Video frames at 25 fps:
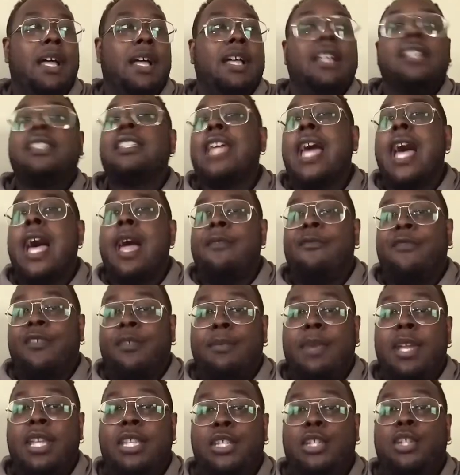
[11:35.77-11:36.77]
time for
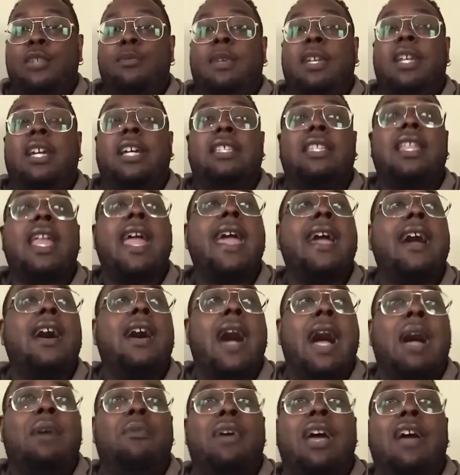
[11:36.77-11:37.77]
me too, because now
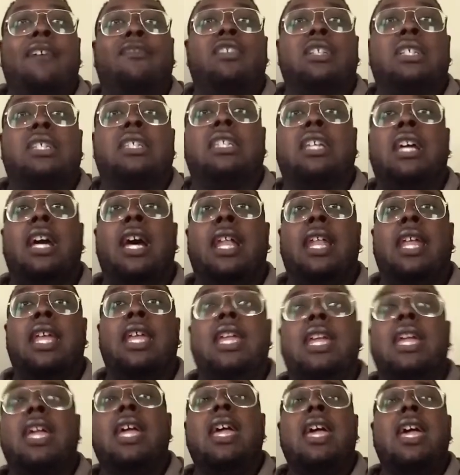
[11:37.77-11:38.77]
I will have to
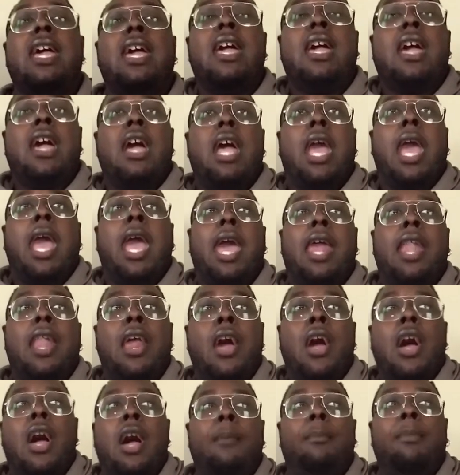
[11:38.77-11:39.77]
study
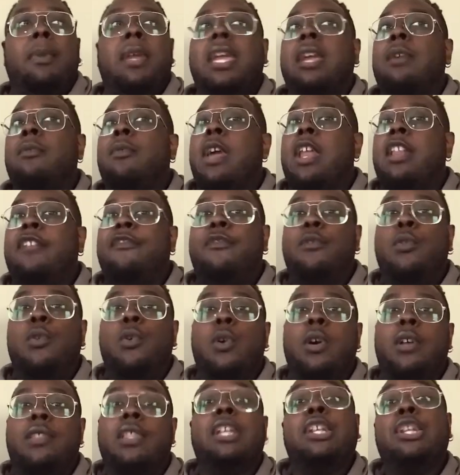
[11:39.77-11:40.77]
and get ready
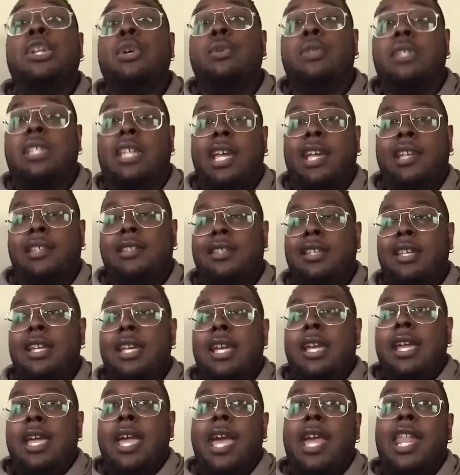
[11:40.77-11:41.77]
for the new test.
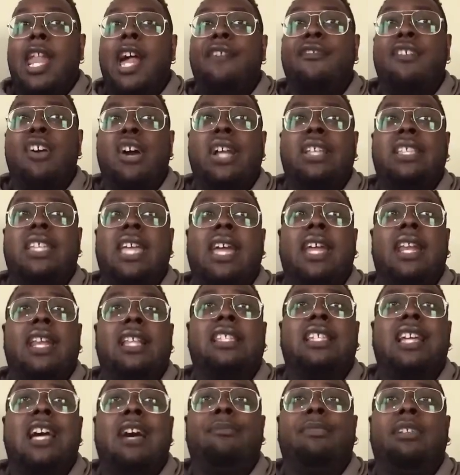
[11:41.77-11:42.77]
And I've already taken the
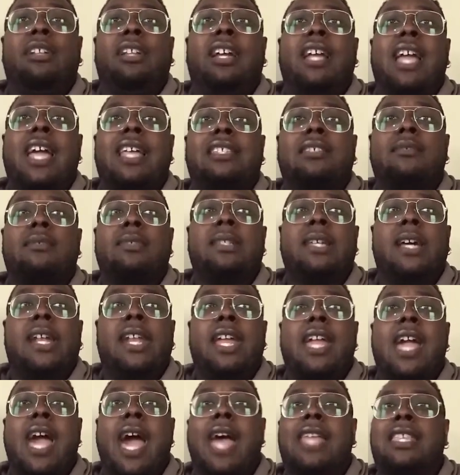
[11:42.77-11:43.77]
time to look at some study
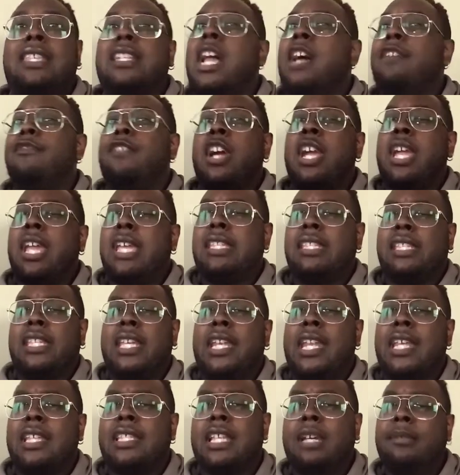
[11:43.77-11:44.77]
guides, and I've already can see
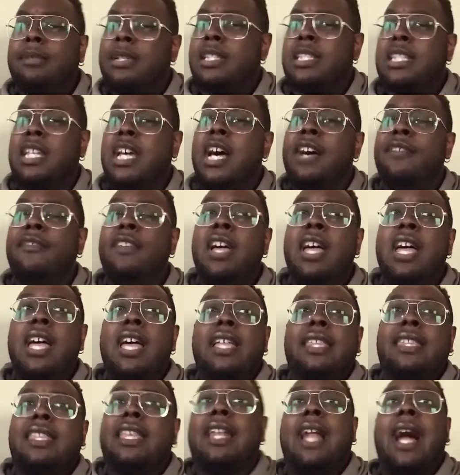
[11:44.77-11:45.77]
that some of the stuff
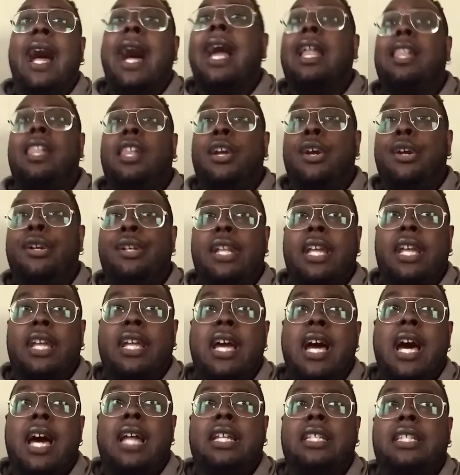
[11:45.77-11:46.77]
that I learned in
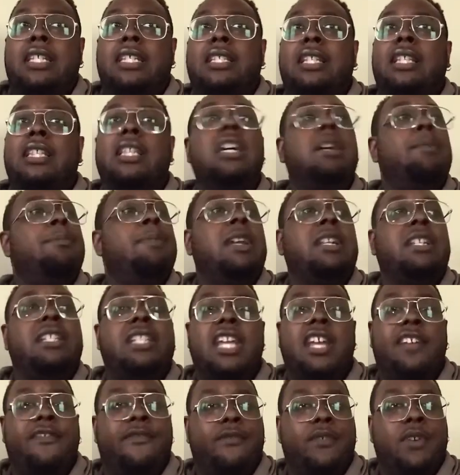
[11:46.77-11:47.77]
college is a little bit
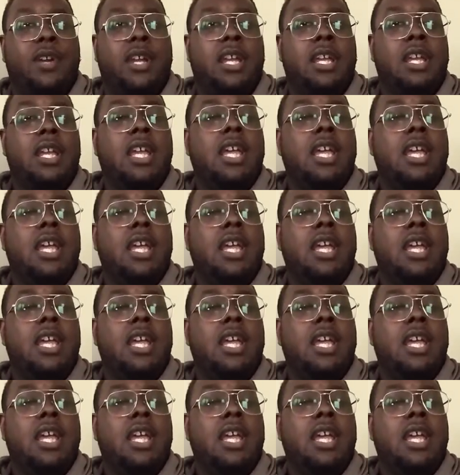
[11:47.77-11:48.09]
different